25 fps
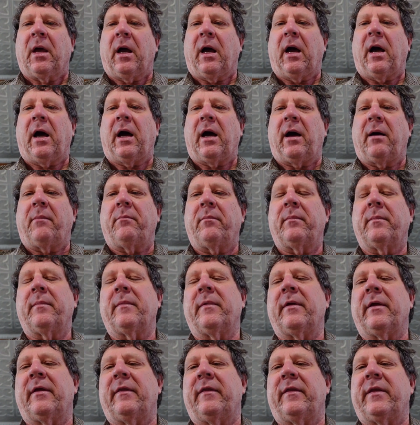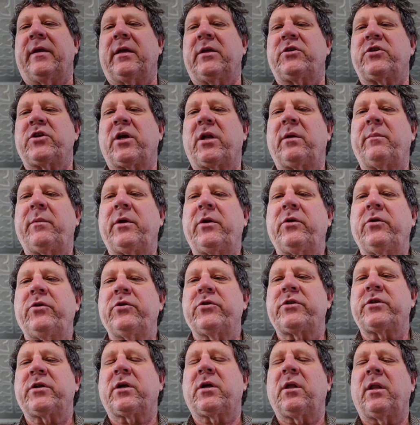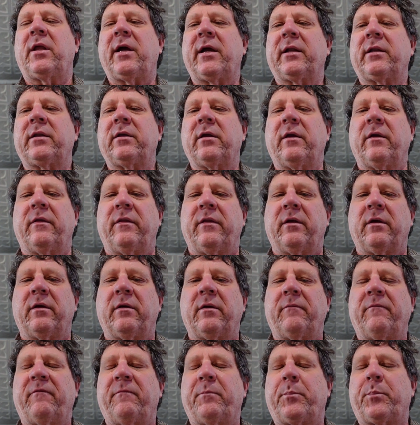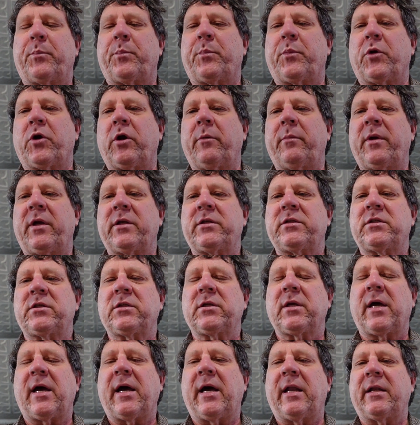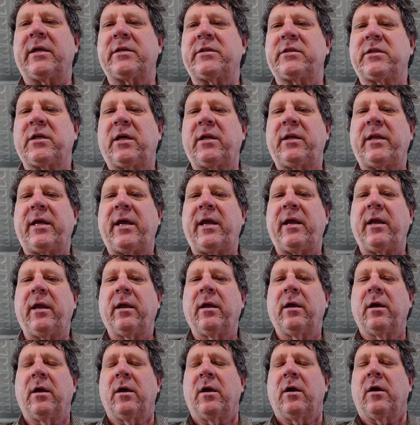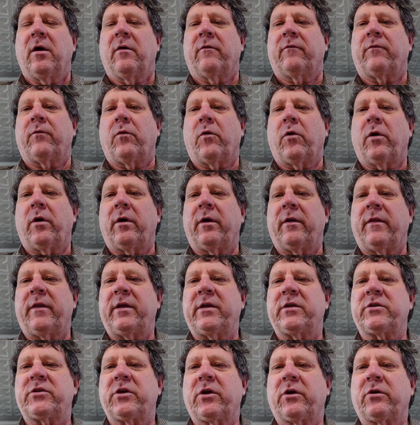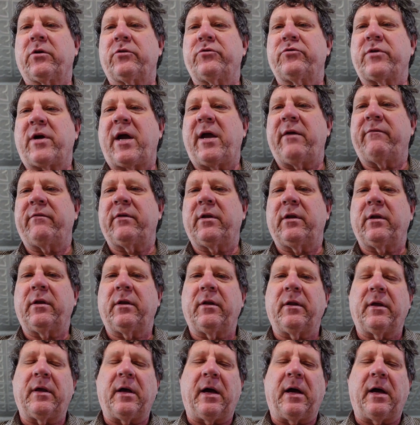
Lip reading: The gentleman who used to collect the permits on a Sunday for the Circle Drive-In